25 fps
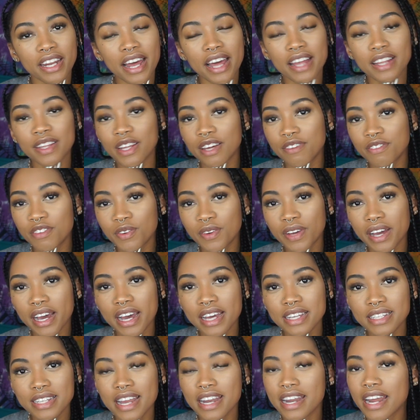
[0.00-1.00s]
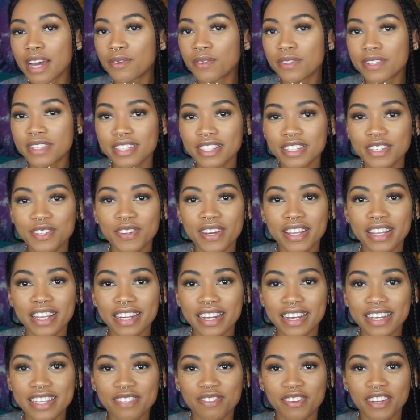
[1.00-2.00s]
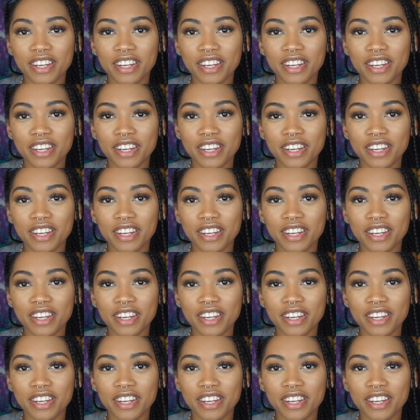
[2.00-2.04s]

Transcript: I love you guys, and I will see you in the next